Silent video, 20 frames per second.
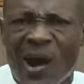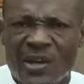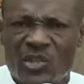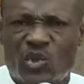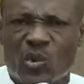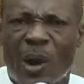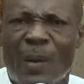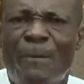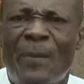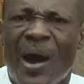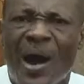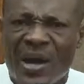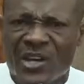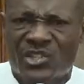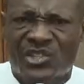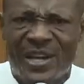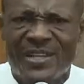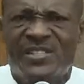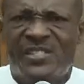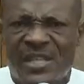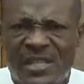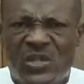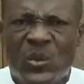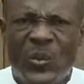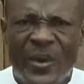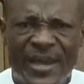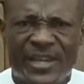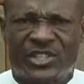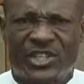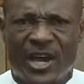through abortion
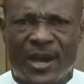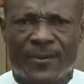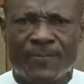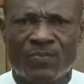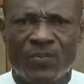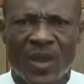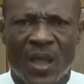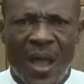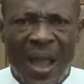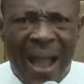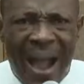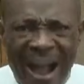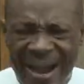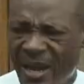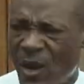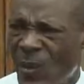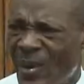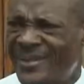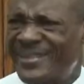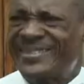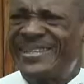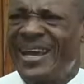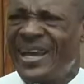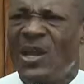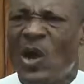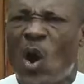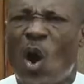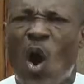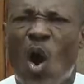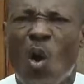situation, and they will tell you
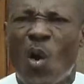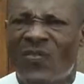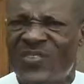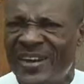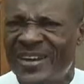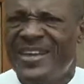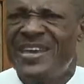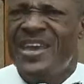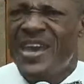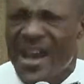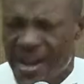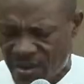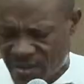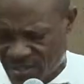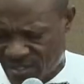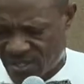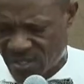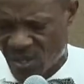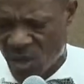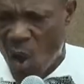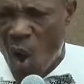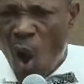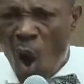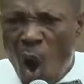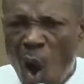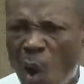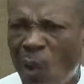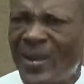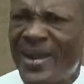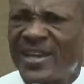over the years,
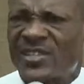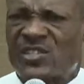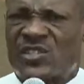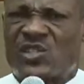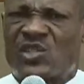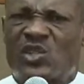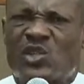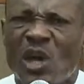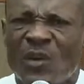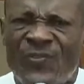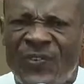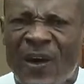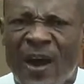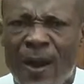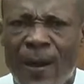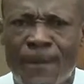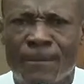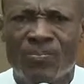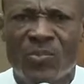oh, they suffer